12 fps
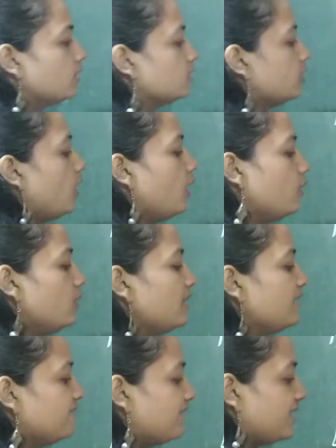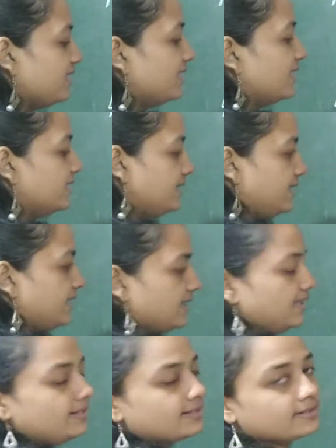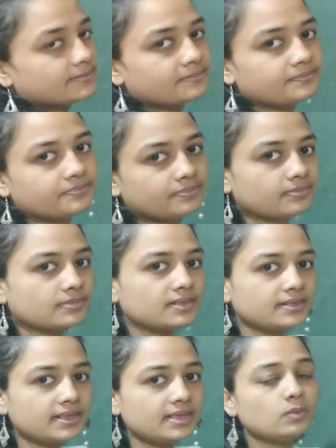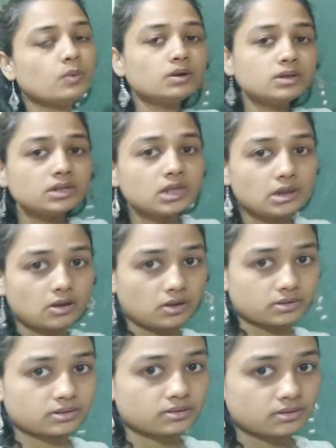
So how will I find that is, see what is a loss?